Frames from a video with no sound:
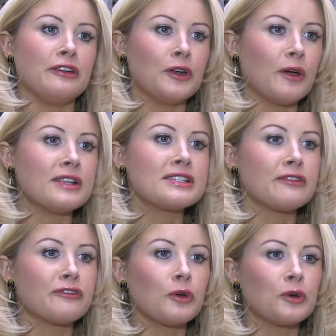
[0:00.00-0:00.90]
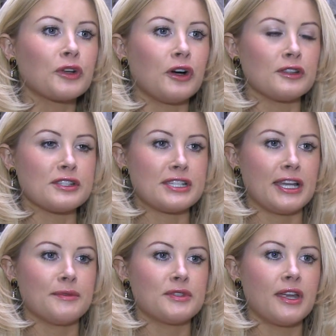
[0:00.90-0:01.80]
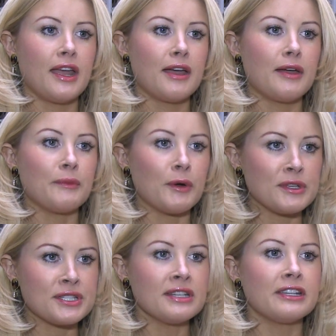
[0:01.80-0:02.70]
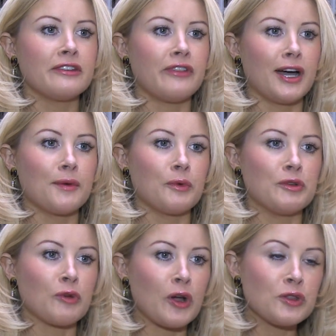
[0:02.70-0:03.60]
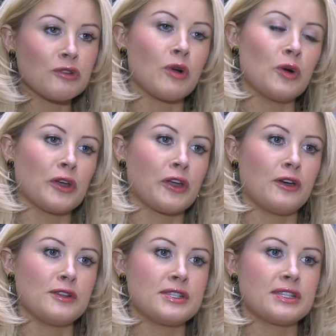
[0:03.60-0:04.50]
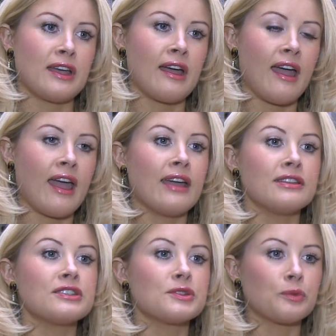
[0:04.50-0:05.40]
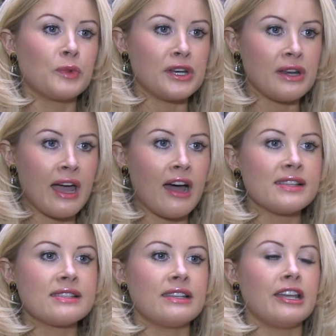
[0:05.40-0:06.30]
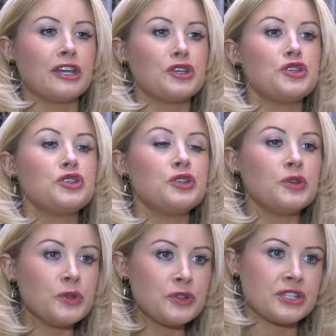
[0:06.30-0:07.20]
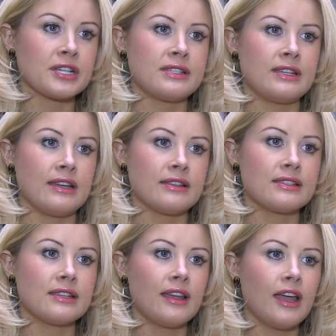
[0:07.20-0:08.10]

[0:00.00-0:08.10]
You know, it's a flawed concept. But we didn't give up. We rode the roller coaster, and we're now seeing huge success.